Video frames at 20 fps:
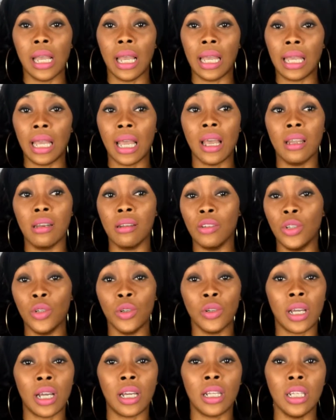Again,
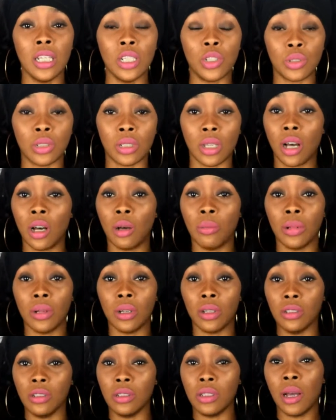you're not Idris
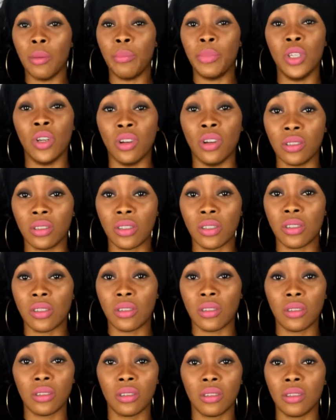Elba, you're not
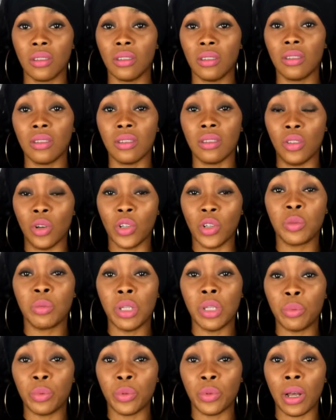Beyonce. those
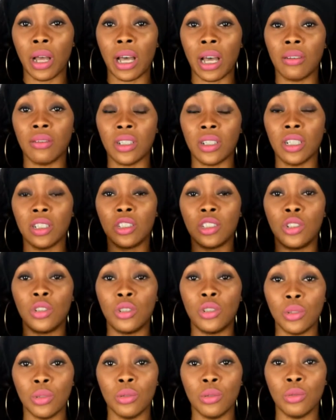people have a
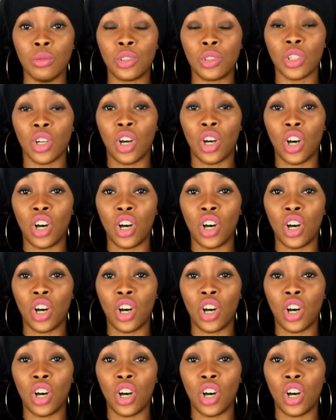huge